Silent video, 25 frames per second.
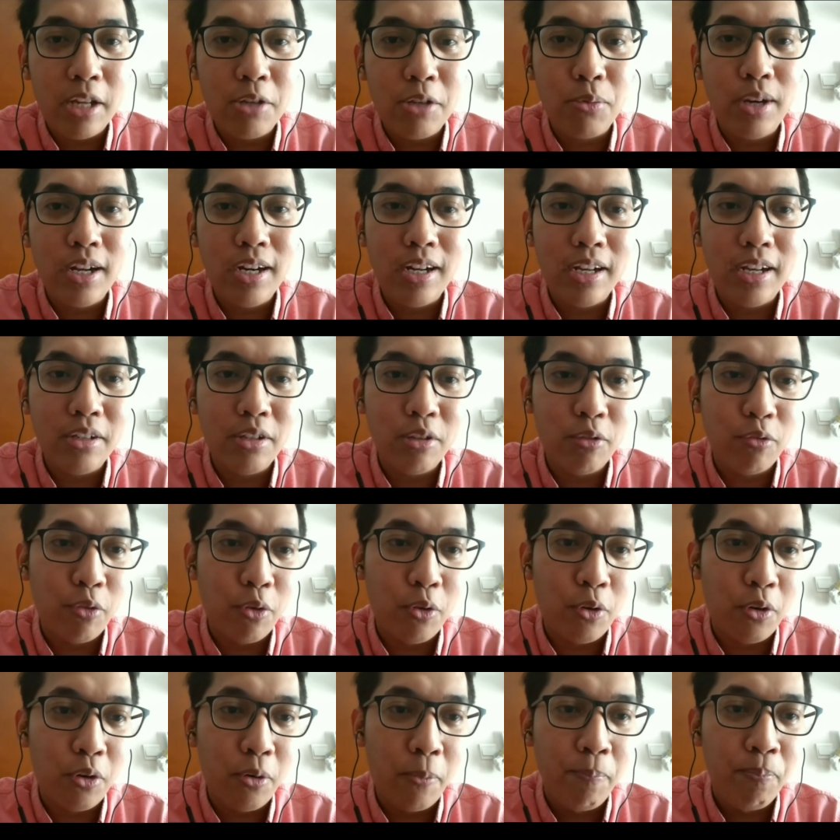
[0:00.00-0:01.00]
well as
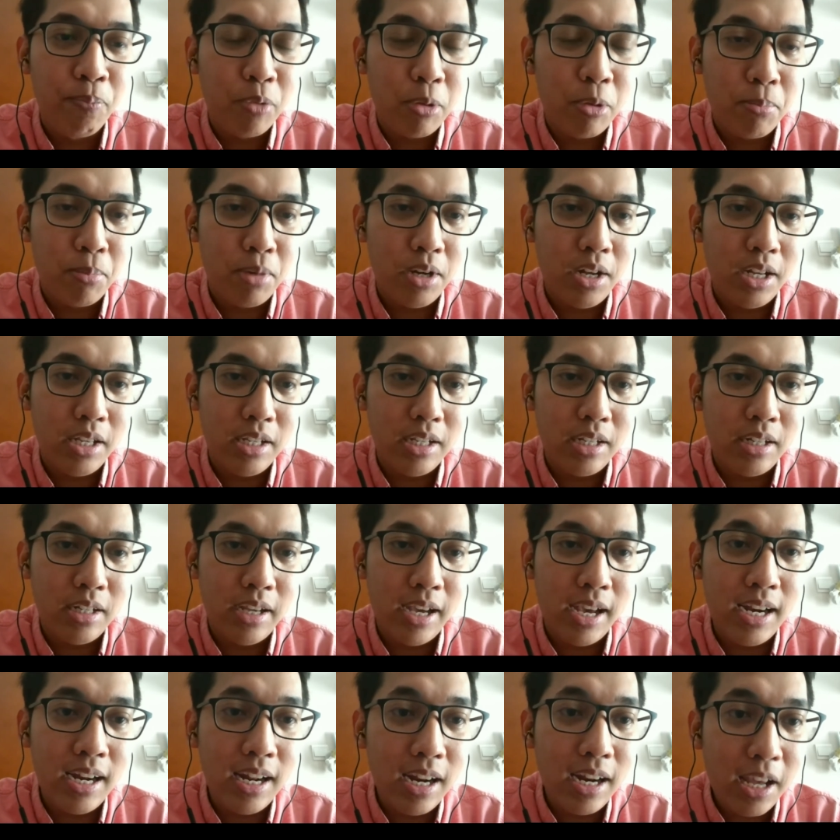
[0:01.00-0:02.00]
for my uh,
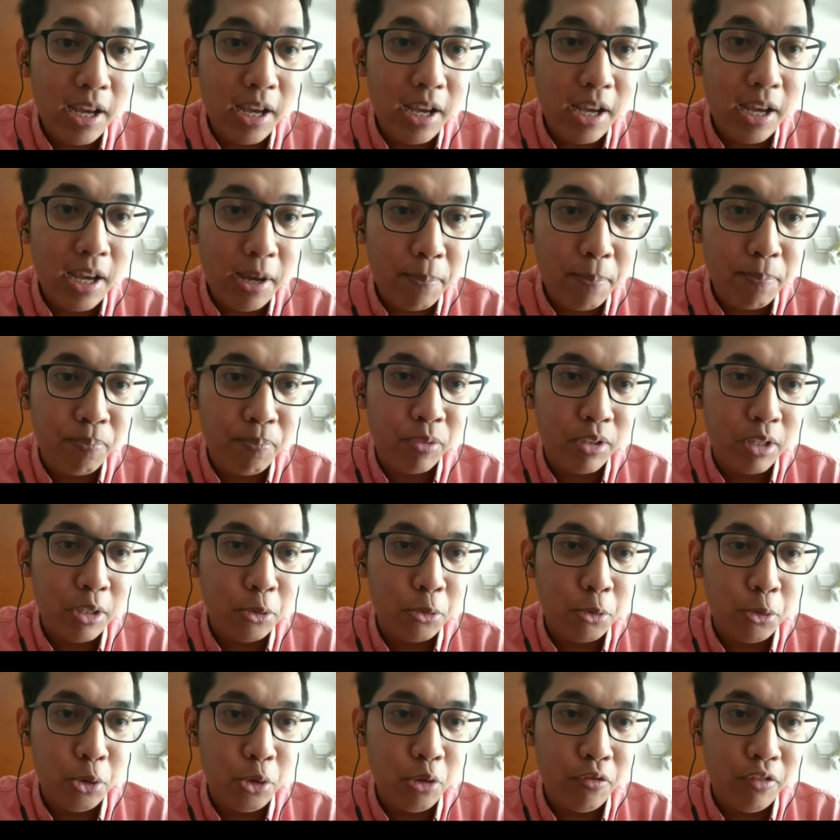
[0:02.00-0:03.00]
LLM
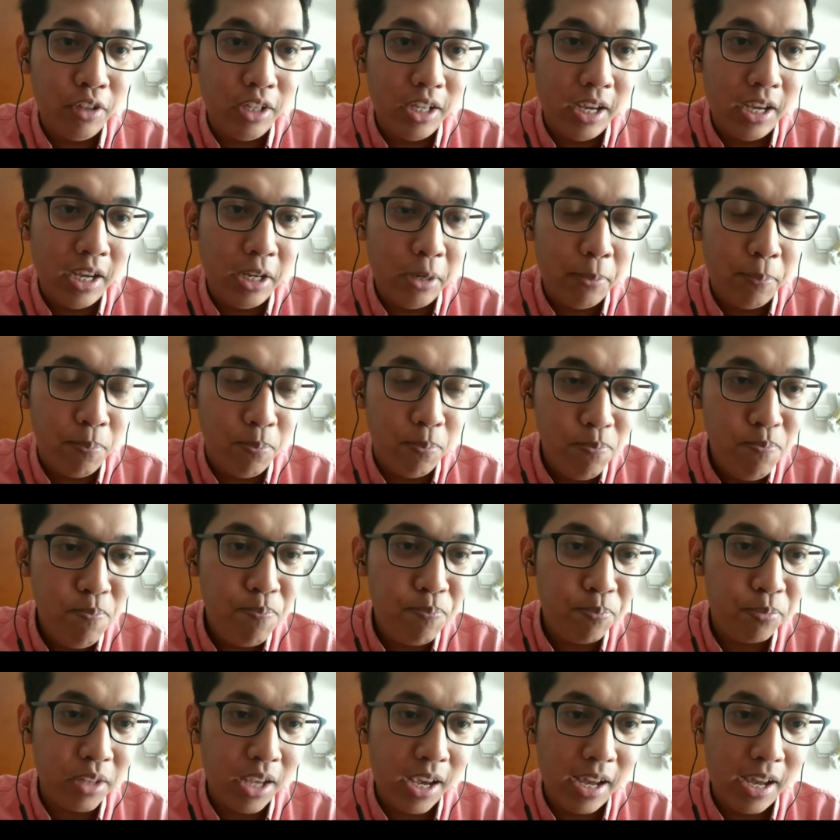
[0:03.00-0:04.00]
to UVA.
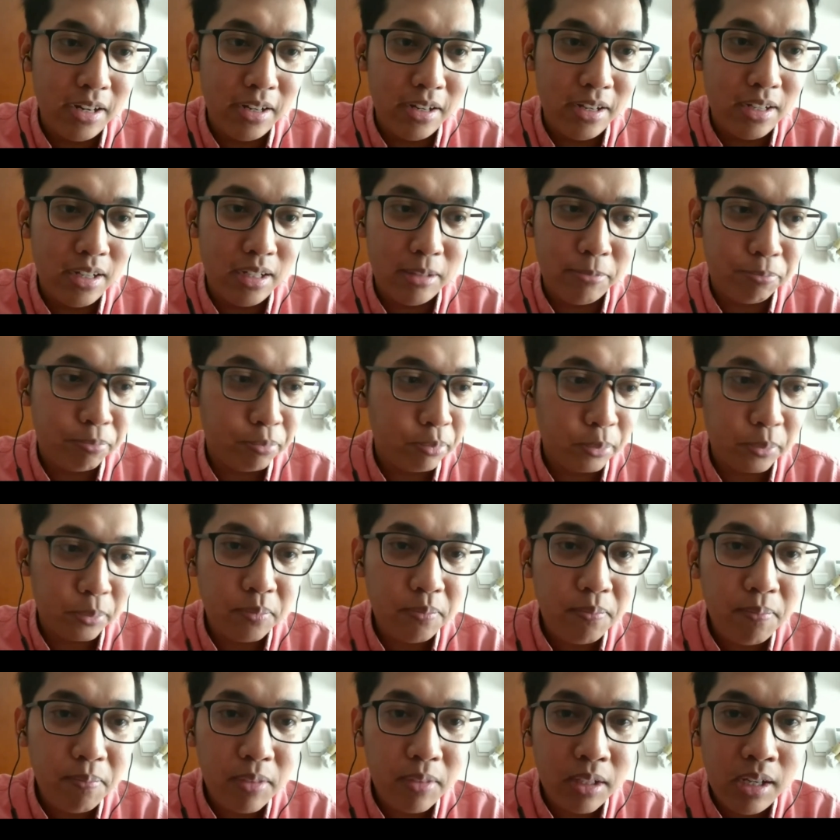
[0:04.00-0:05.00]
And uh,
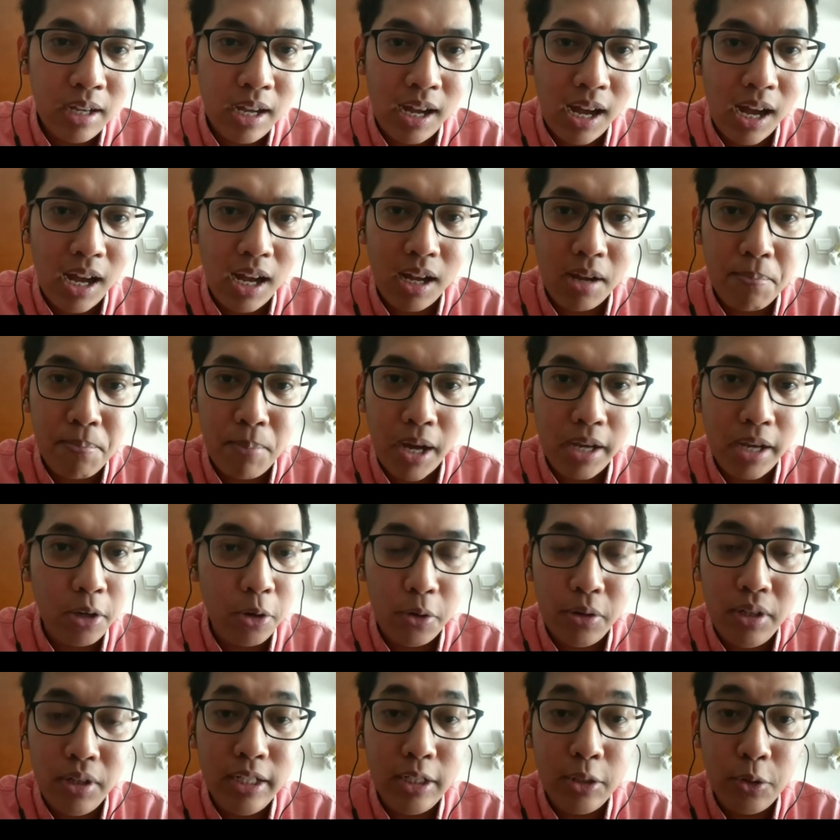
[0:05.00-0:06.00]
uh, my
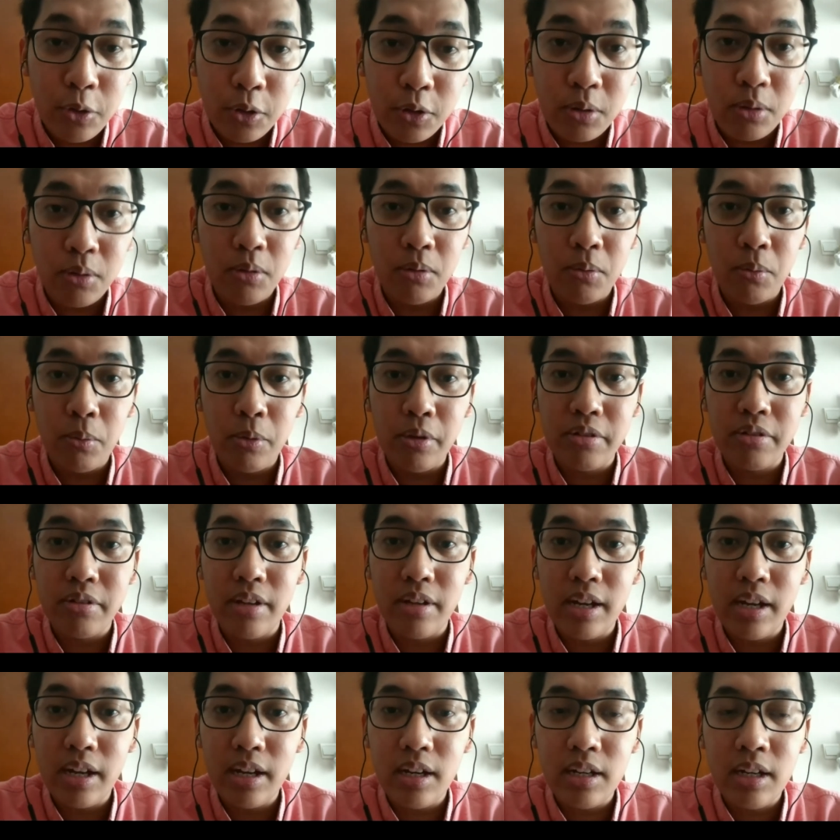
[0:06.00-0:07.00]
only goal was
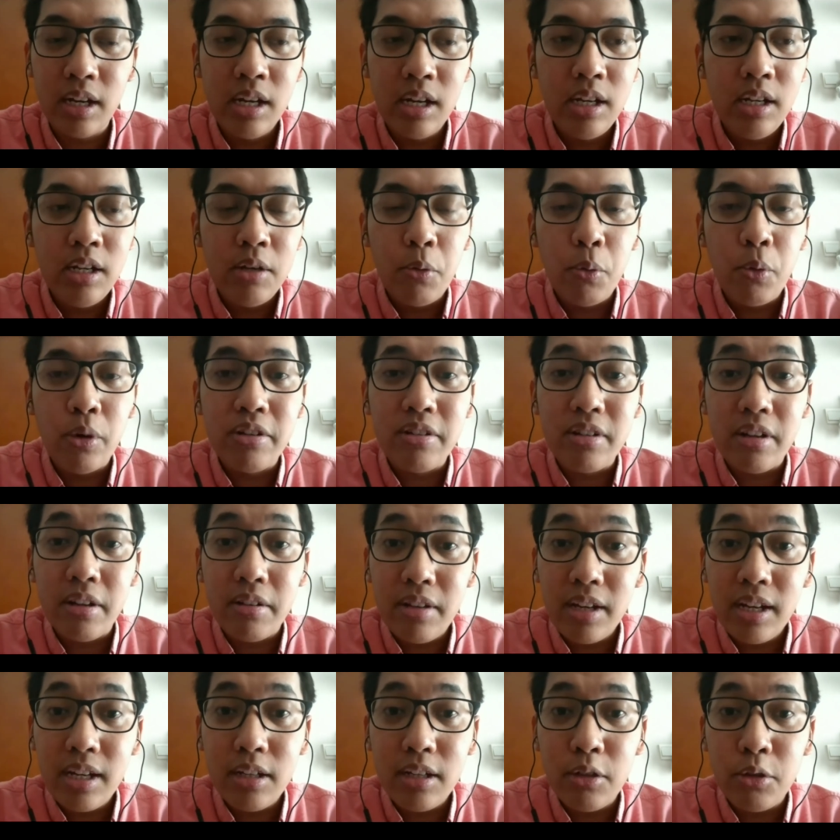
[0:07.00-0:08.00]
that was
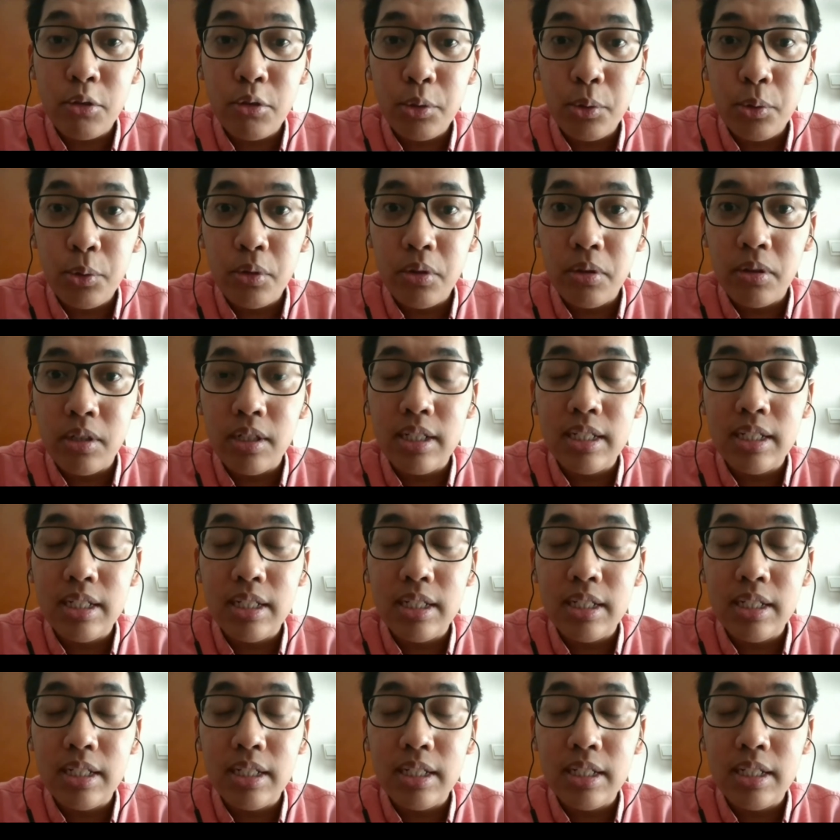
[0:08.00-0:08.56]
then to